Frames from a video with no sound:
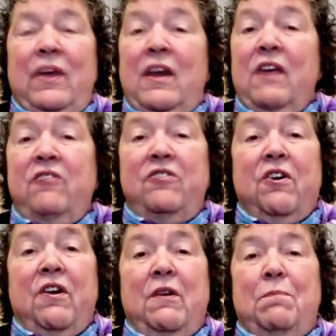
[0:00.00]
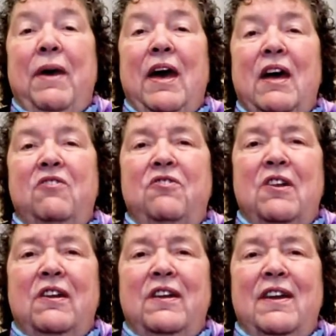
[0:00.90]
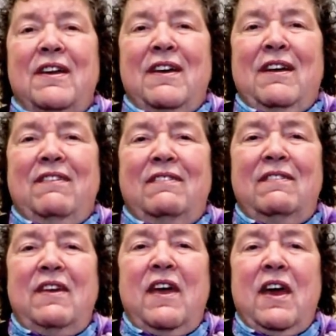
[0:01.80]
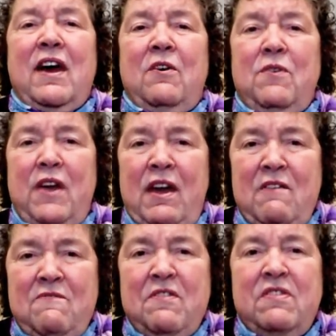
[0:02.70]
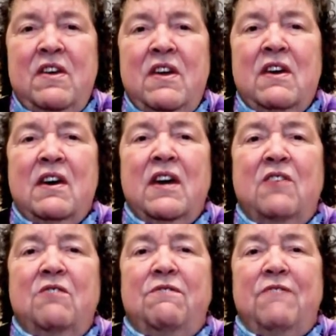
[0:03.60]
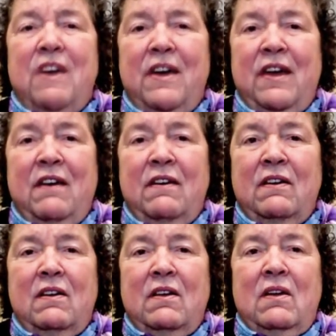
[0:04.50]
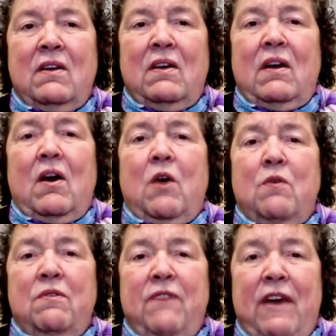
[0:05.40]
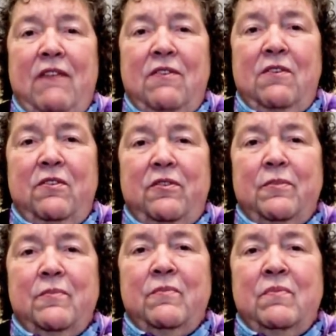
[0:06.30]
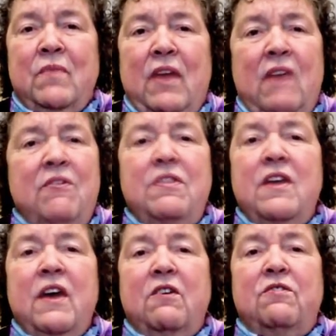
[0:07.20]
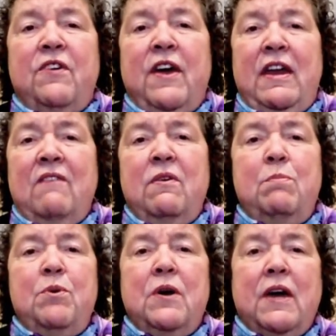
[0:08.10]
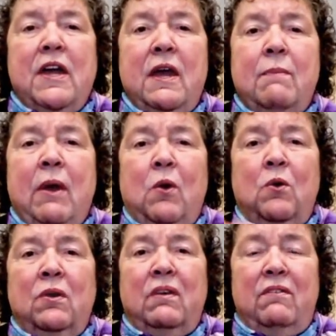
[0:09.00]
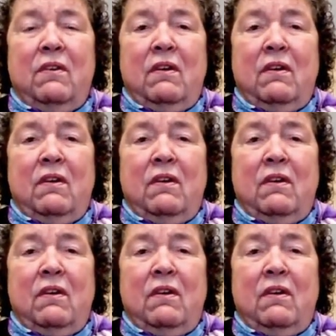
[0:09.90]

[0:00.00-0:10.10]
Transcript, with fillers: And I started passionately seeking out everything I could find on revivals. Everything I could find, every book I could get my hold of,